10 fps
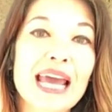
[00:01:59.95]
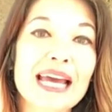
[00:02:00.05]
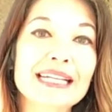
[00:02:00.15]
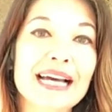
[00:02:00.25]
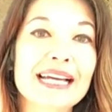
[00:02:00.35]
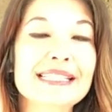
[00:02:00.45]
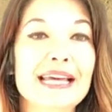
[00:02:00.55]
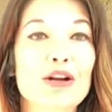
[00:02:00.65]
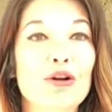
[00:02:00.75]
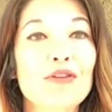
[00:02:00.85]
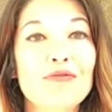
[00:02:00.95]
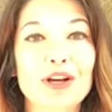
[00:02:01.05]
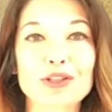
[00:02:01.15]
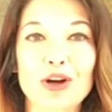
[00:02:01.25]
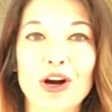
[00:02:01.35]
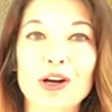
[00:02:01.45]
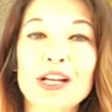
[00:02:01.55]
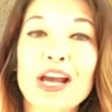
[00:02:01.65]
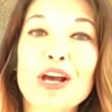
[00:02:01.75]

and I sent her a Felt card.